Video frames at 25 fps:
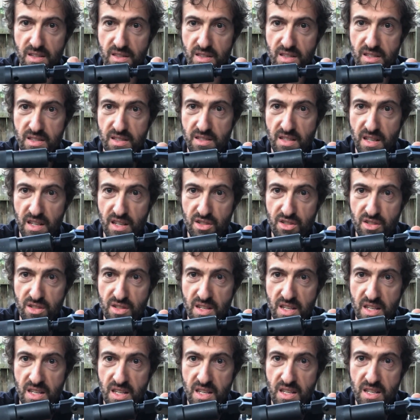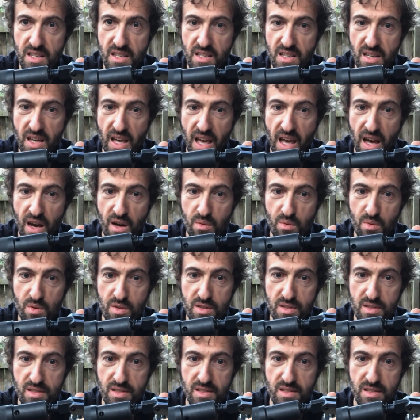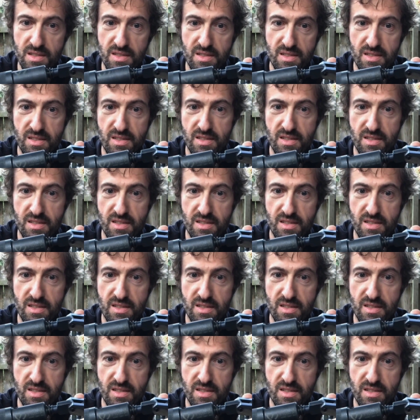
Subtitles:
this section here outwards